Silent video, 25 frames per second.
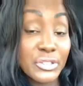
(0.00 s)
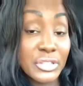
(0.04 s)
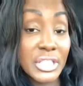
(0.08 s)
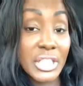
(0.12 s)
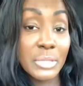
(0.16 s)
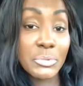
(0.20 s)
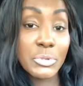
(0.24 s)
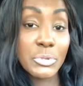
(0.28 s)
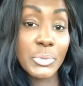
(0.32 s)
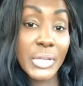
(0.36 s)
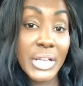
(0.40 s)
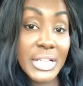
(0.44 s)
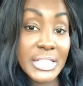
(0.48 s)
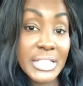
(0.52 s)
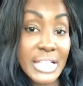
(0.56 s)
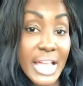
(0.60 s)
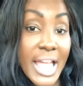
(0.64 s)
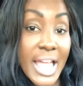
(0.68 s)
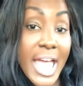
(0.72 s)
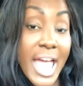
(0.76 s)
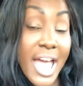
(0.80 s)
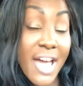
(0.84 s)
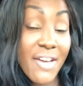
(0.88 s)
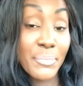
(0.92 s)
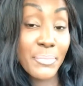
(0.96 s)
tips, because
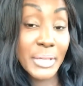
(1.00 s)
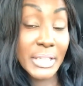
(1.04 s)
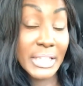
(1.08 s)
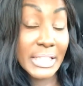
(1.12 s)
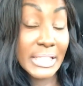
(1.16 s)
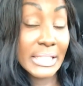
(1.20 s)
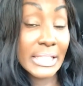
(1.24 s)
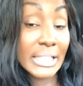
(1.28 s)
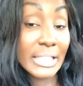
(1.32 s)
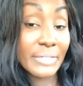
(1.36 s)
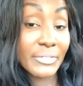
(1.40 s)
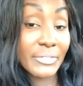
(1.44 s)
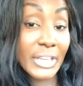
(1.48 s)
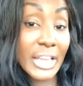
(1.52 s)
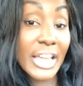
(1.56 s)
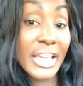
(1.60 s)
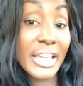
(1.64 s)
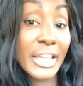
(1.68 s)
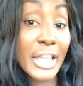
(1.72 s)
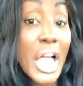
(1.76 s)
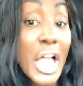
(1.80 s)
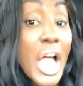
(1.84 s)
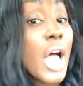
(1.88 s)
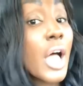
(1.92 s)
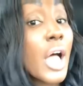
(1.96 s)
I have been living
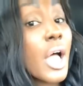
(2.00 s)
a